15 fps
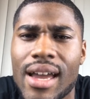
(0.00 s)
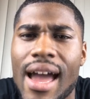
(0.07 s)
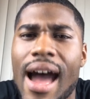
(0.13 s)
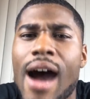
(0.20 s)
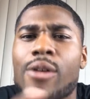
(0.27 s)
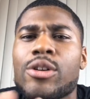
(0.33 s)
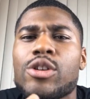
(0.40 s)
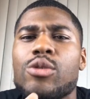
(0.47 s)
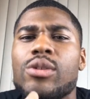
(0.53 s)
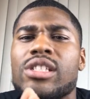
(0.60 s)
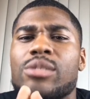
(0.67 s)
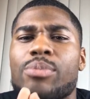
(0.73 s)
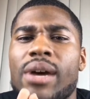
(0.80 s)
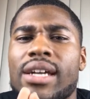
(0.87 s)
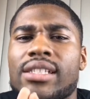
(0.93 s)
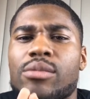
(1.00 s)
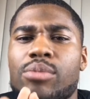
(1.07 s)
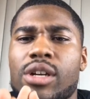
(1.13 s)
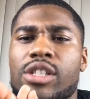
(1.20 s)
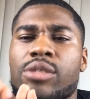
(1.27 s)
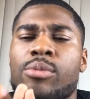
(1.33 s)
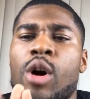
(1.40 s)
How can you expect to
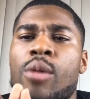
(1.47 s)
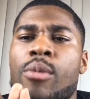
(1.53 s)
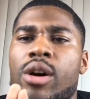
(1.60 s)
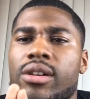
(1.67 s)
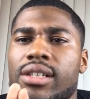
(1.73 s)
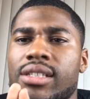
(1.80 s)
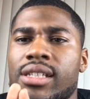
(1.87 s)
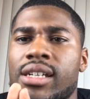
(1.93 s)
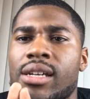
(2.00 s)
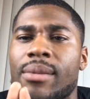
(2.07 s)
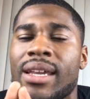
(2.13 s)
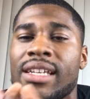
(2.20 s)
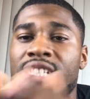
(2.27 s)
be a small market team and